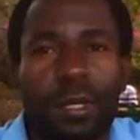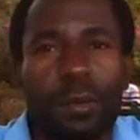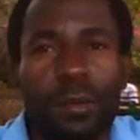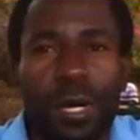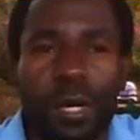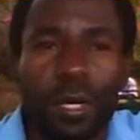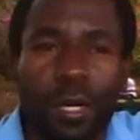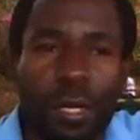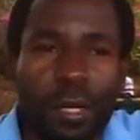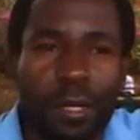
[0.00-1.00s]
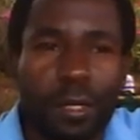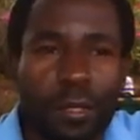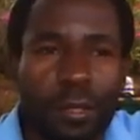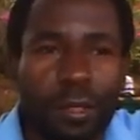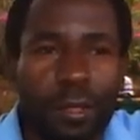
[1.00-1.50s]
We are
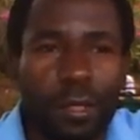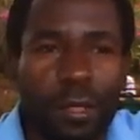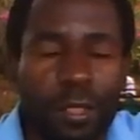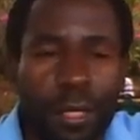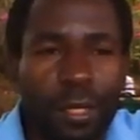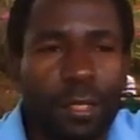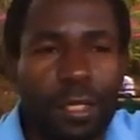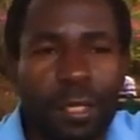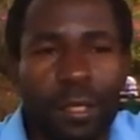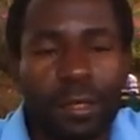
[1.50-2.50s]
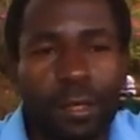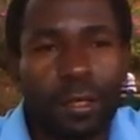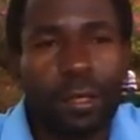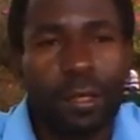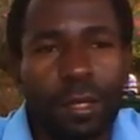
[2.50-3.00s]
targeting
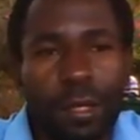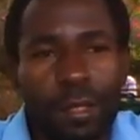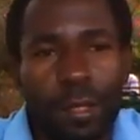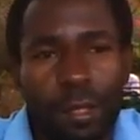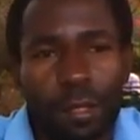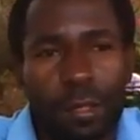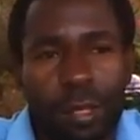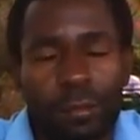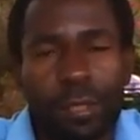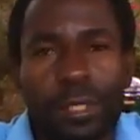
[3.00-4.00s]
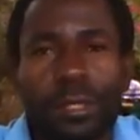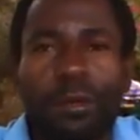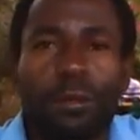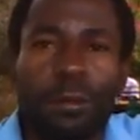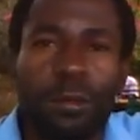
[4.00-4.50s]
the diversity
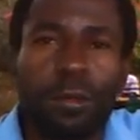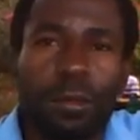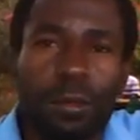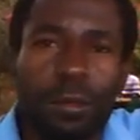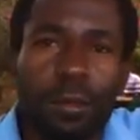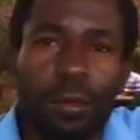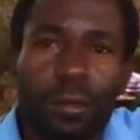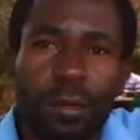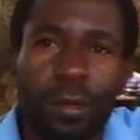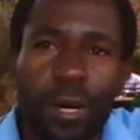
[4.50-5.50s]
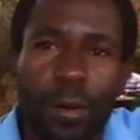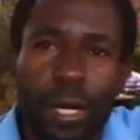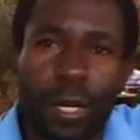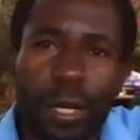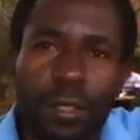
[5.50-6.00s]
of food to our
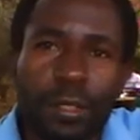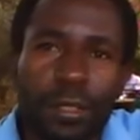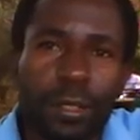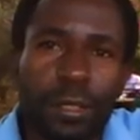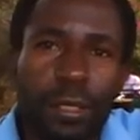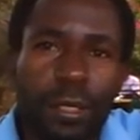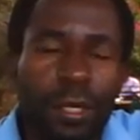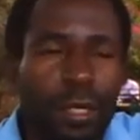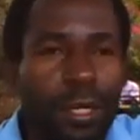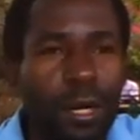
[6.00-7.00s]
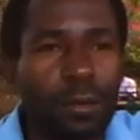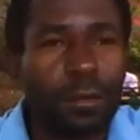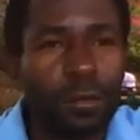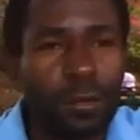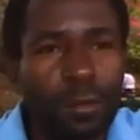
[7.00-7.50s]
learners now,
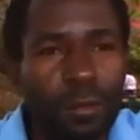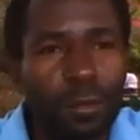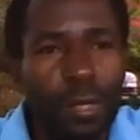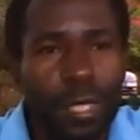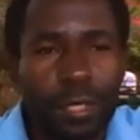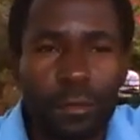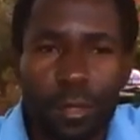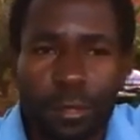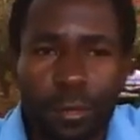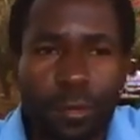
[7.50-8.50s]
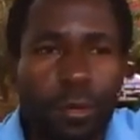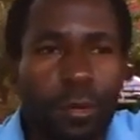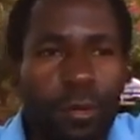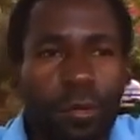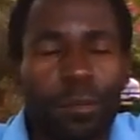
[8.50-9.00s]
to achieve this
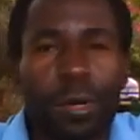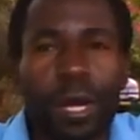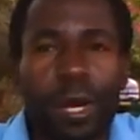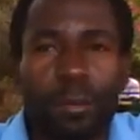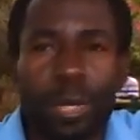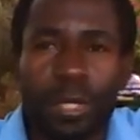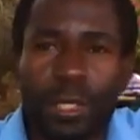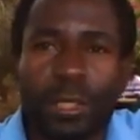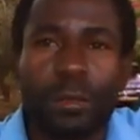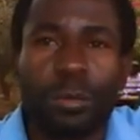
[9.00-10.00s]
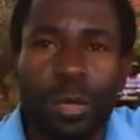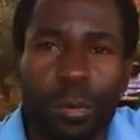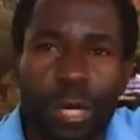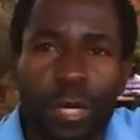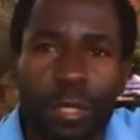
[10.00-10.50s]
goal, we are practicing the
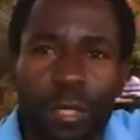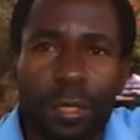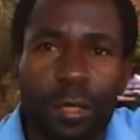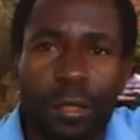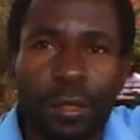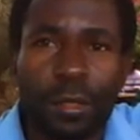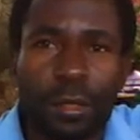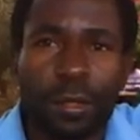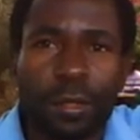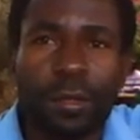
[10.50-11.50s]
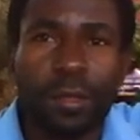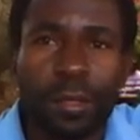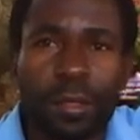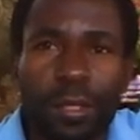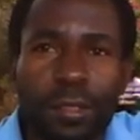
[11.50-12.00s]
meditation. Mm-hmm.
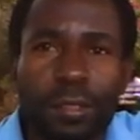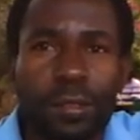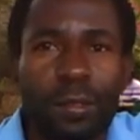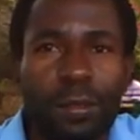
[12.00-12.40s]
Yes.